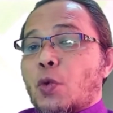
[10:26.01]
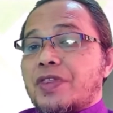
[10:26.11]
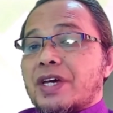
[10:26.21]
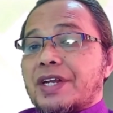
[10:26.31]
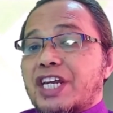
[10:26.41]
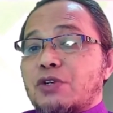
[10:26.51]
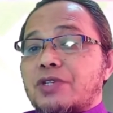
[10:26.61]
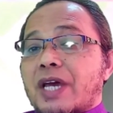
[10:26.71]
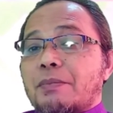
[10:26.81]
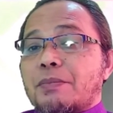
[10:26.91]
with a
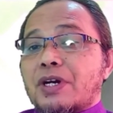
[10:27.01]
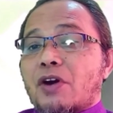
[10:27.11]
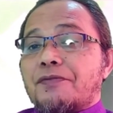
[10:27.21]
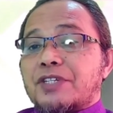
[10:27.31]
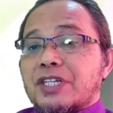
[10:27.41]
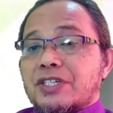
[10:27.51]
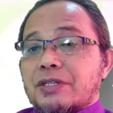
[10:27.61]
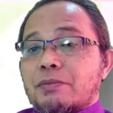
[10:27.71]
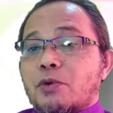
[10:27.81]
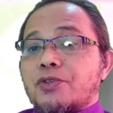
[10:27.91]
reduced number of seats